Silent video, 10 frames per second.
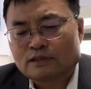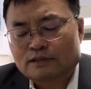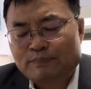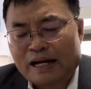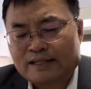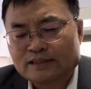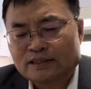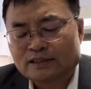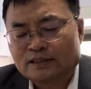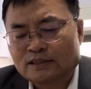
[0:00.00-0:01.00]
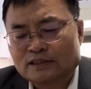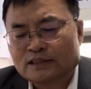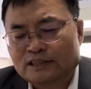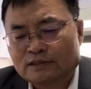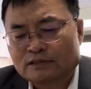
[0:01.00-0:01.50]
voluntary
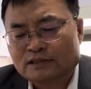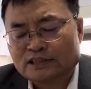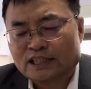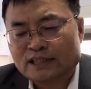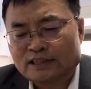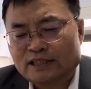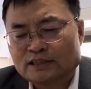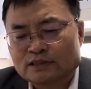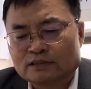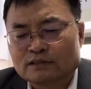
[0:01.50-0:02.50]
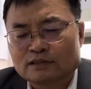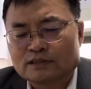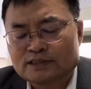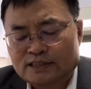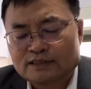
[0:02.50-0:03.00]
resignation
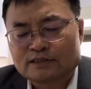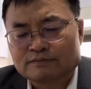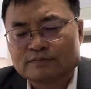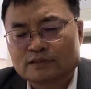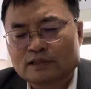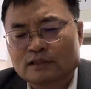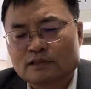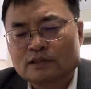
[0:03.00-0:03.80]
system. Yeah.